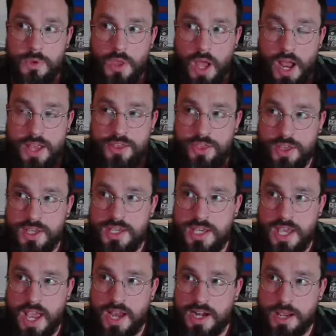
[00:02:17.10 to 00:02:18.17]
I think
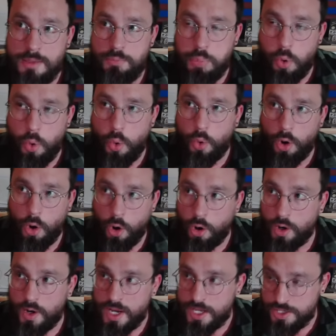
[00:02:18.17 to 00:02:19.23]
he had a poor
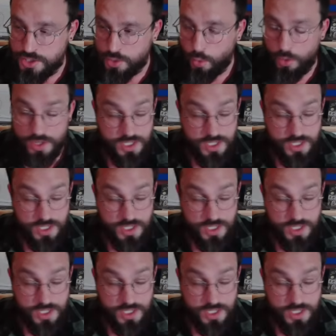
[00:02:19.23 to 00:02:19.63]
RAS score.